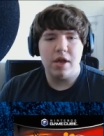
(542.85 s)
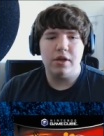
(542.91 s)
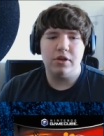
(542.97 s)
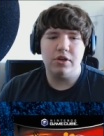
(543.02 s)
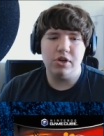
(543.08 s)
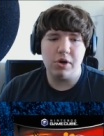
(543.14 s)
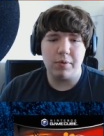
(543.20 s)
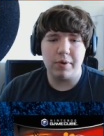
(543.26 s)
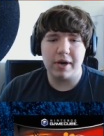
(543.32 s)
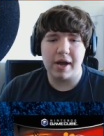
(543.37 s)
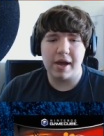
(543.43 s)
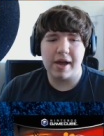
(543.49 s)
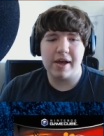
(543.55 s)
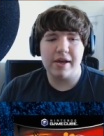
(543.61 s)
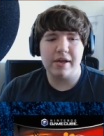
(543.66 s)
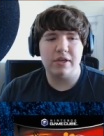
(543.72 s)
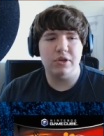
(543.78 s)
You know what
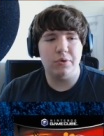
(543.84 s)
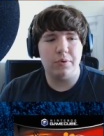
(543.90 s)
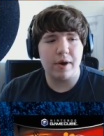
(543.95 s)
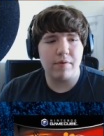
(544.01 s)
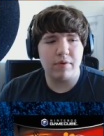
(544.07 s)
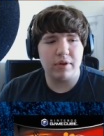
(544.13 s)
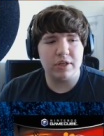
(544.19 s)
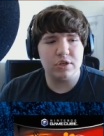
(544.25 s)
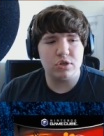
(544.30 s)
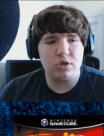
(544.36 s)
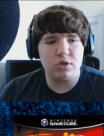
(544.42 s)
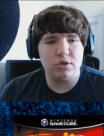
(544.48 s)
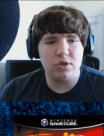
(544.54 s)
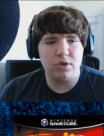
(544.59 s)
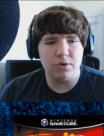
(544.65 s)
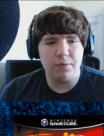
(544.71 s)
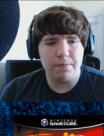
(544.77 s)
I, you know what I really should
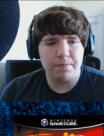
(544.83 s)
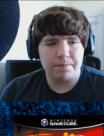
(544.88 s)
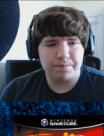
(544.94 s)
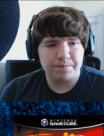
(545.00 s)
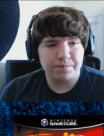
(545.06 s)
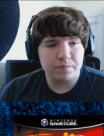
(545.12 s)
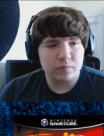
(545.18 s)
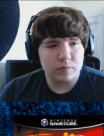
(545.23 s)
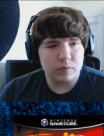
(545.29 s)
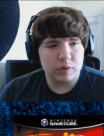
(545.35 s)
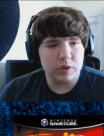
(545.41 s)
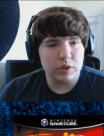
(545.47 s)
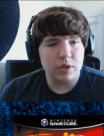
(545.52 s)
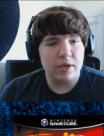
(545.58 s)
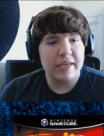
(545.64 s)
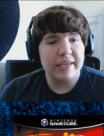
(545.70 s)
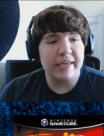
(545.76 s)
do?
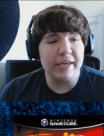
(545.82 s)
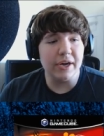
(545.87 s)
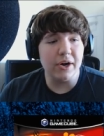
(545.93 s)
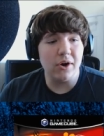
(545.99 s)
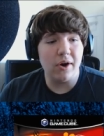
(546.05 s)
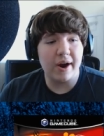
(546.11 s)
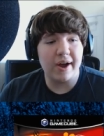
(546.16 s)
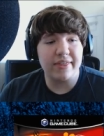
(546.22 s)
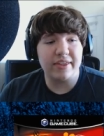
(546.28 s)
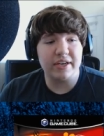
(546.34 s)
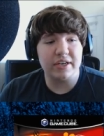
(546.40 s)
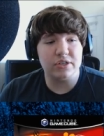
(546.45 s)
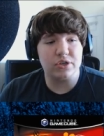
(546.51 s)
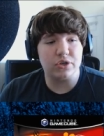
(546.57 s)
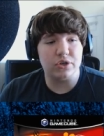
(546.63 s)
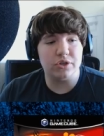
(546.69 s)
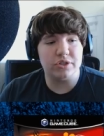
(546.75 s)
Here, I think
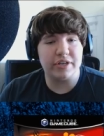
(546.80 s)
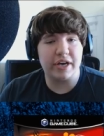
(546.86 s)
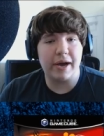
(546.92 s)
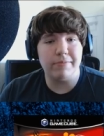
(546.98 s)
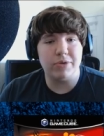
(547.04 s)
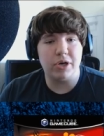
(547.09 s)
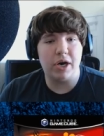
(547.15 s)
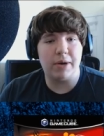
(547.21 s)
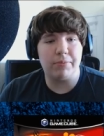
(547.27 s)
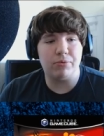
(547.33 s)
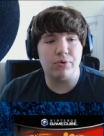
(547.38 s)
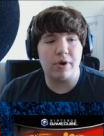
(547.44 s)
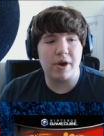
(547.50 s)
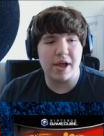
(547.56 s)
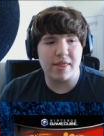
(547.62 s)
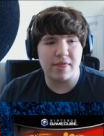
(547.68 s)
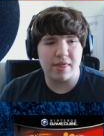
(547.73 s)
is a good time to
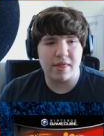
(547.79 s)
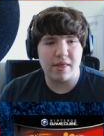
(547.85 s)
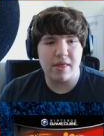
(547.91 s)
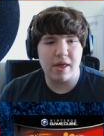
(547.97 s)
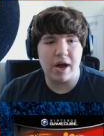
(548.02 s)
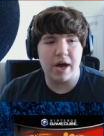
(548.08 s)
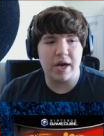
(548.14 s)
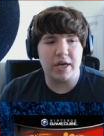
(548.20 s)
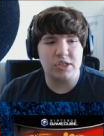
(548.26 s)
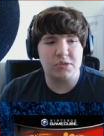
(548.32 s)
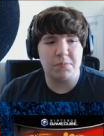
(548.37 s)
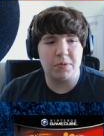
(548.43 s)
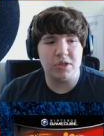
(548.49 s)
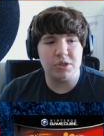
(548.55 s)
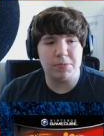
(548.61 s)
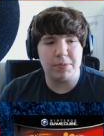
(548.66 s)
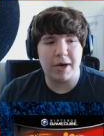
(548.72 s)
upgrade uh,
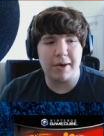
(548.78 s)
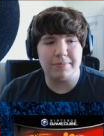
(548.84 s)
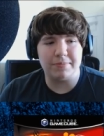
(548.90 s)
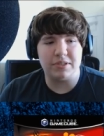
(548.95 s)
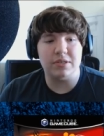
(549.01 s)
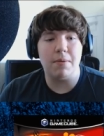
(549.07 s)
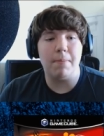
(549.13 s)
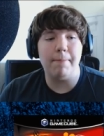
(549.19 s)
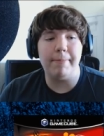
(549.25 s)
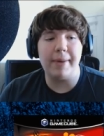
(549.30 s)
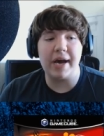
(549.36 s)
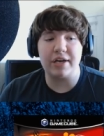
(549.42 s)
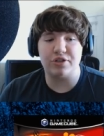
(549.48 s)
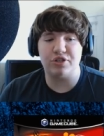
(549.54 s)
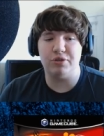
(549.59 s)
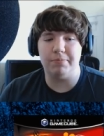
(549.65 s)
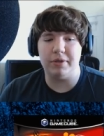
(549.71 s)
SpongeBob's
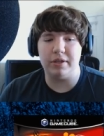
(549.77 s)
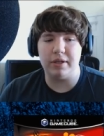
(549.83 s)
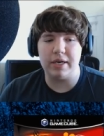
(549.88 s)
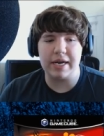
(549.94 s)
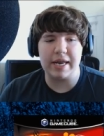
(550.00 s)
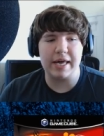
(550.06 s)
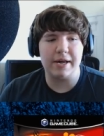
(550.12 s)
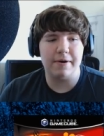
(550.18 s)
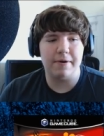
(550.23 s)
bash ability.